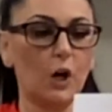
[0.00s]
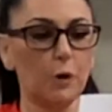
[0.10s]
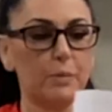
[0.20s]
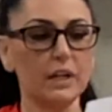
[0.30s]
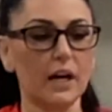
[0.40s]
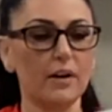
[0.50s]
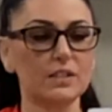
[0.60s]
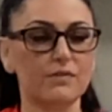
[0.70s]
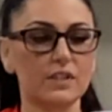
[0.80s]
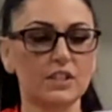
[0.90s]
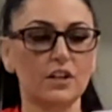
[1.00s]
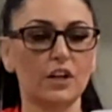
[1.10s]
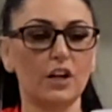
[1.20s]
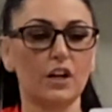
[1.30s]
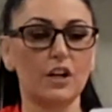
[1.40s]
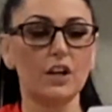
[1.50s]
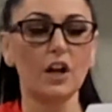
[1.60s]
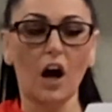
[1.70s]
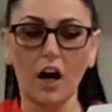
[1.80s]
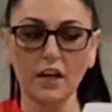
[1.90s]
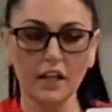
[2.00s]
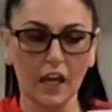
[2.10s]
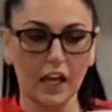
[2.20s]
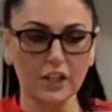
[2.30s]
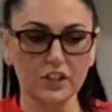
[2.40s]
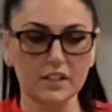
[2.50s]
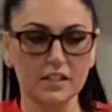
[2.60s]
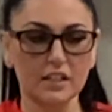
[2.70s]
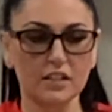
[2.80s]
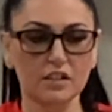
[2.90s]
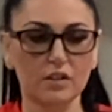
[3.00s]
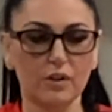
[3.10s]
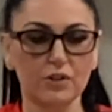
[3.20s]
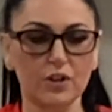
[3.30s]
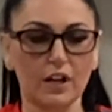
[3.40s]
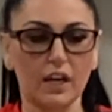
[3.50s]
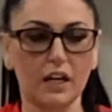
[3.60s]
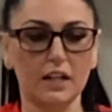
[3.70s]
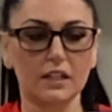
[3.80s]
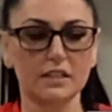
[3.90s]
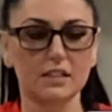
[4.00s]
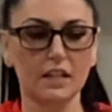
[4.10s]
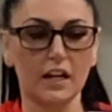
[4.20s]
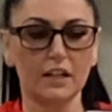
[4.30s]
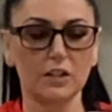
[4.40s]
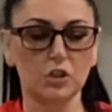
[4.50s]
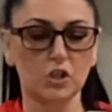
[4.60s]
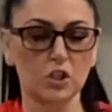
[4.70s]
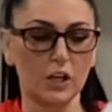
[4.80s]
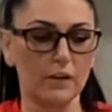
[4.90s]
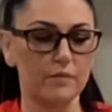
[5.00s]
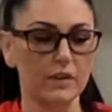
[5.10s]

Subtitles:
Open House Visitor Non-Agency Disclosure and Sign-In Sheet.